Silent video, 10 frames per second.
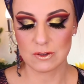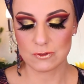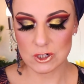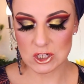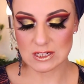The
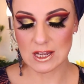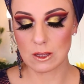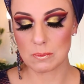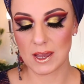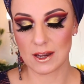Fortune
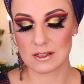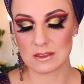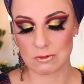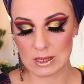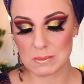Teller
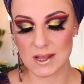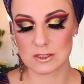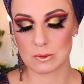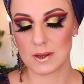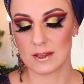palette, the
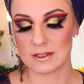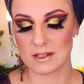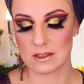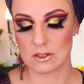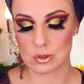Ringmaster
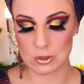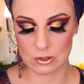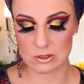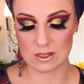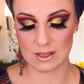palette and the
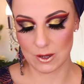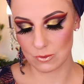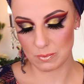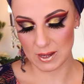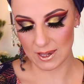Circus
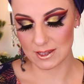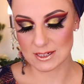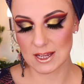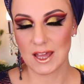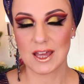Clown
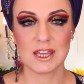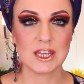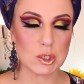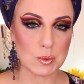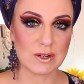palette.
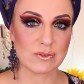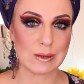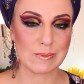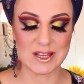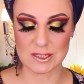Each one of
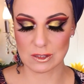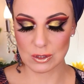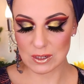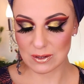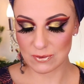them has
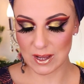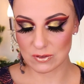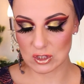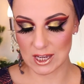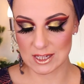
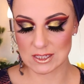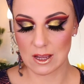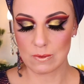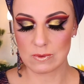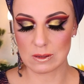35 shades
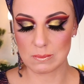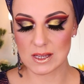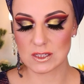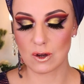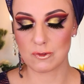with a
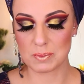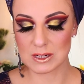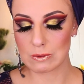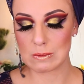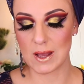mix of
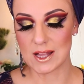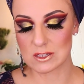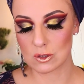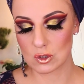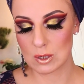buttery
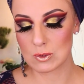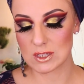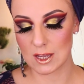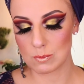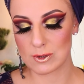mattes,
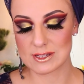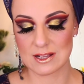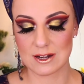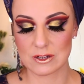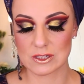shimmers and
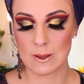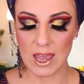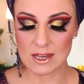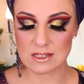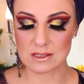pressed glitters,
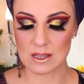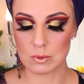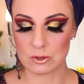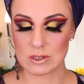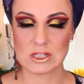and they
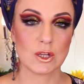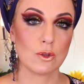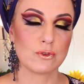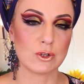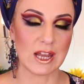will
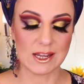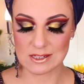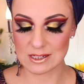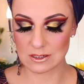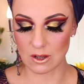retail for
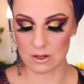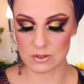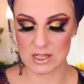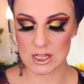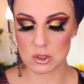
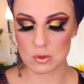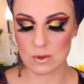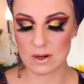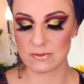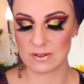$19 each
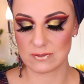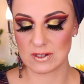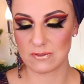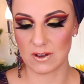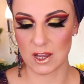or
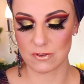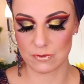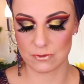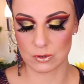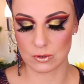$55
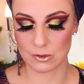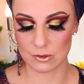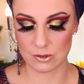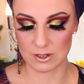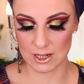for the
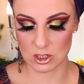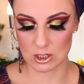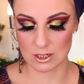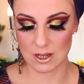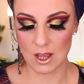whole
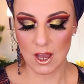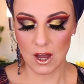collection.